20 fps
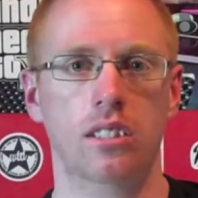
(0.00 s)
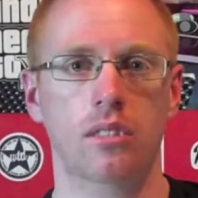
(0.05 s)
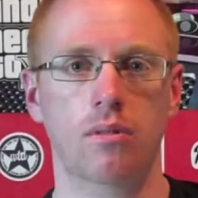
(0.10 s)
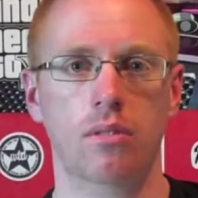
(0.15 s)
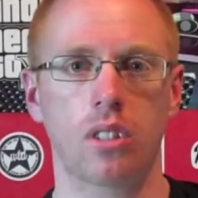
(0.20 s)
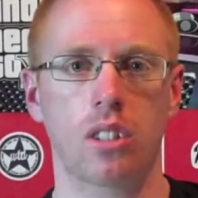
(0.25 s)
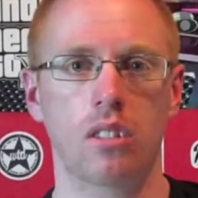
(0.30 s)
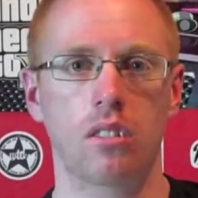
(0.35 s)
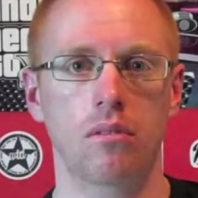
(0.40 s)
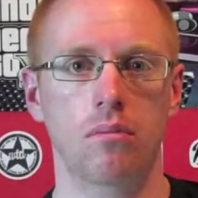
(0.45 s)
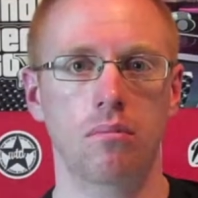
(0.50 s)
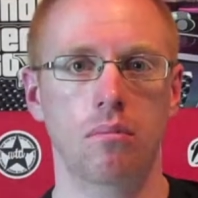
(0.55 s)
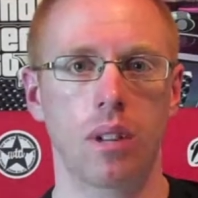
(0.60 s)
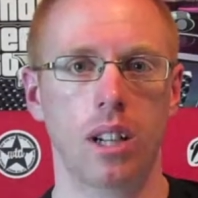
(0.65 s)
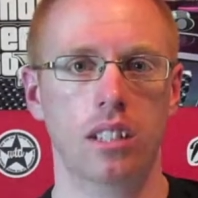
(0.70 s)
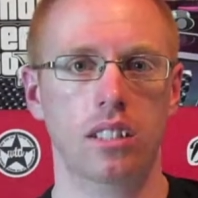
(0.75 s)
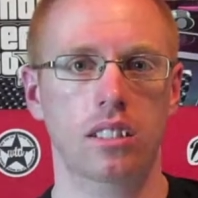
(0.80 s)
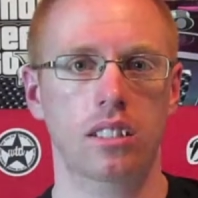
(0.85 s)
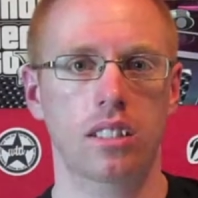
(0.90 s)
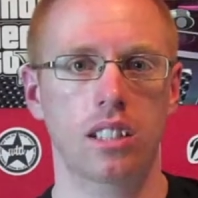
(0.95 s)
have gone
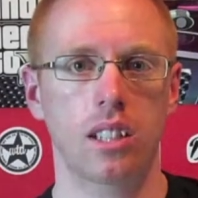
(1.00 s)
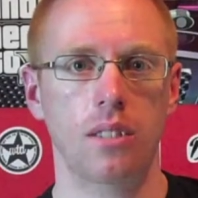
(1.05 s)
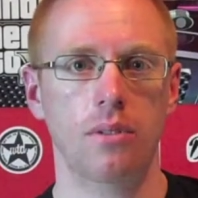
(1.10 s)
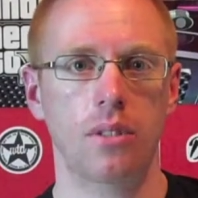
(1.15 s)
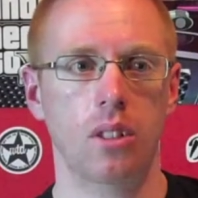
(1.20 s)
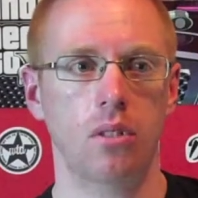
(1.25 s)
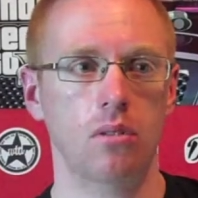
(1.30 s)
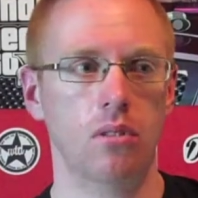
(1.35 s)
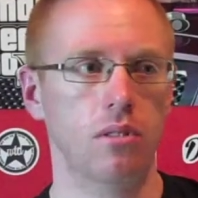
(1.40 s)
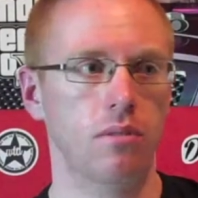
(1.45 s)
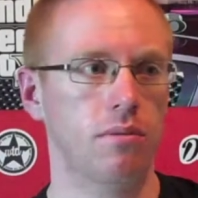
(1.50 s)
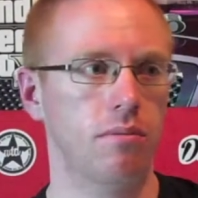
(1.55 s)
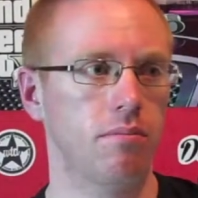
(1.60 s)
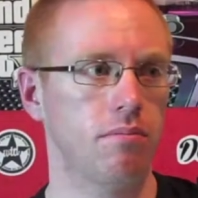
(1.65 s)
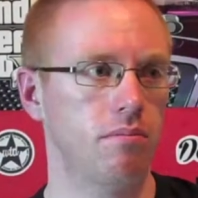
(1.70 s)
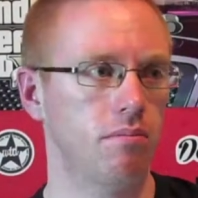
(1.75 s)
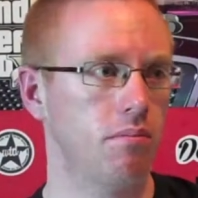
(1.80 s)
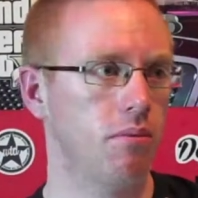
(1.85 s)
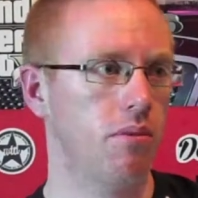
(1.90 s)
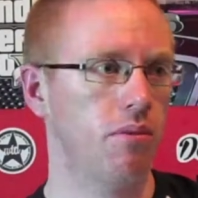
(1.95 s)
back to default with
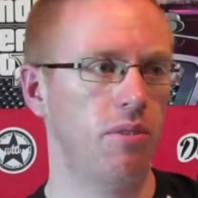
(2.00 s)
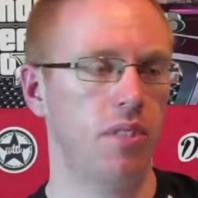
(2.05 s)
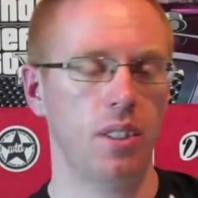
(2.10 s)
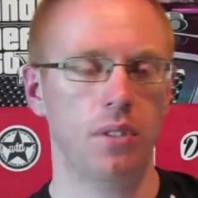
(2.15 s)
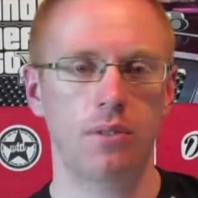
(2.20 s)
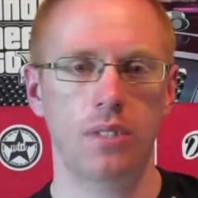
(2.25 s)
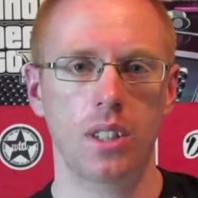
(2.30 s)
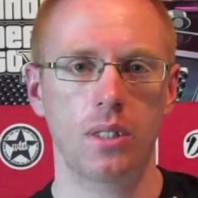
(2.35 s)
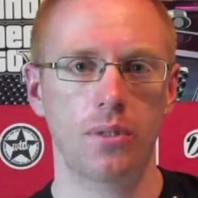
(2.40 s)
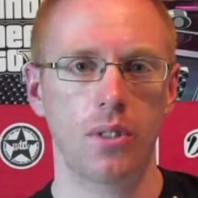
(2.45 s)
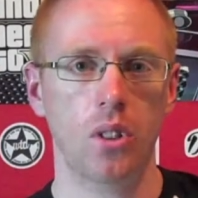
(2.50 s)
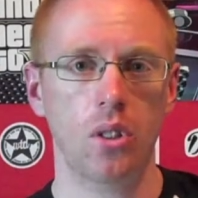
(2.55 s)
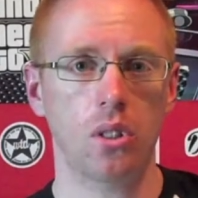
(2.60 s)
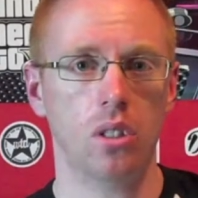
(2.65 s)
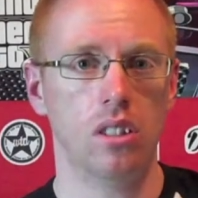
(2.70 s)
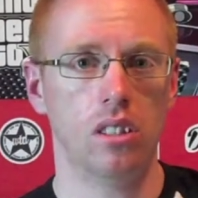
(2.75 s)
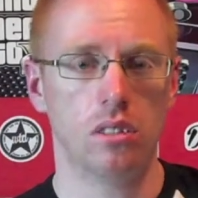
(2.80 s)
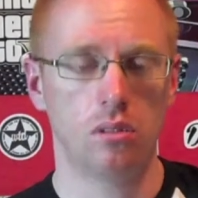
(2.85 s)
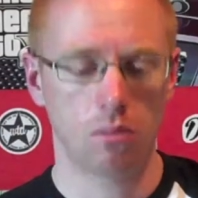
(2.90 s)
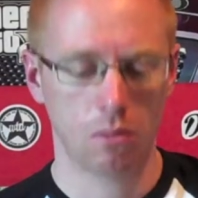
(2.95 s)

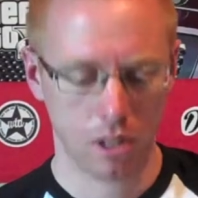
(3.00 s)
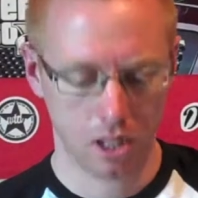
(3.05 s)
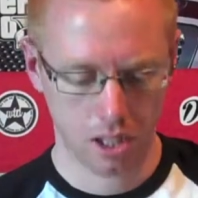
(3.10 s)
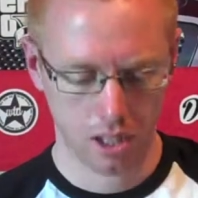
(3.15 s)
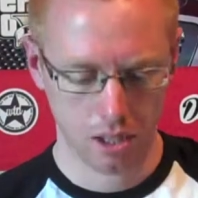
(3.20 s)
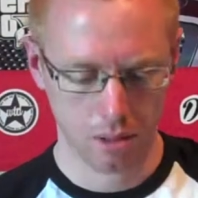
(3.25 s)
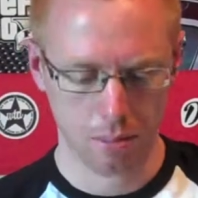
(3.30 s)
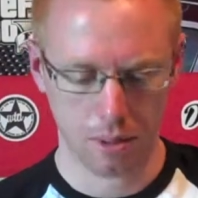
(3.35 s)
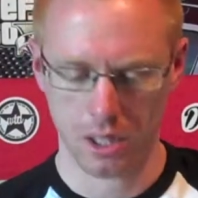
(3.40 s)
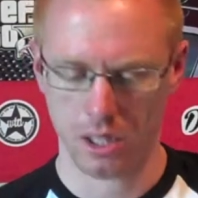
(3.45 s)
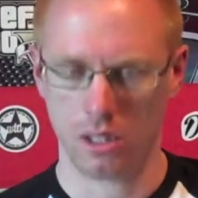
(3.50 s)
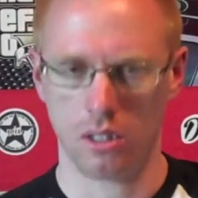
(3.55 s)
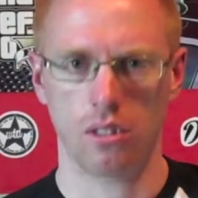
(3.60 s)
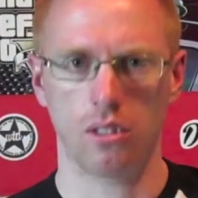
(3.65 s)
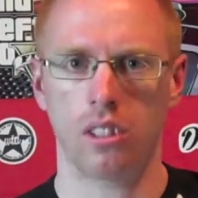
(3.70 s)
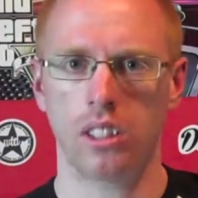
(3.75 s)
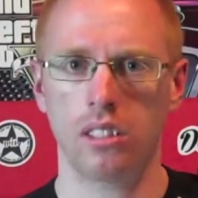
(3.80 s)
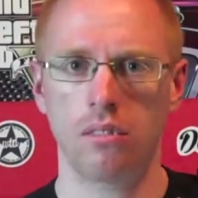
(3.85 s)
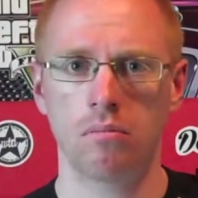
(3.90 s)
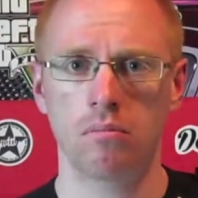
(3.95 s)
54, which is a bit
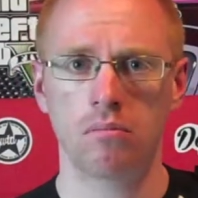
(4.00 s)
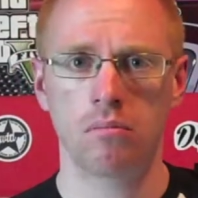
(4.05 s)
annoying.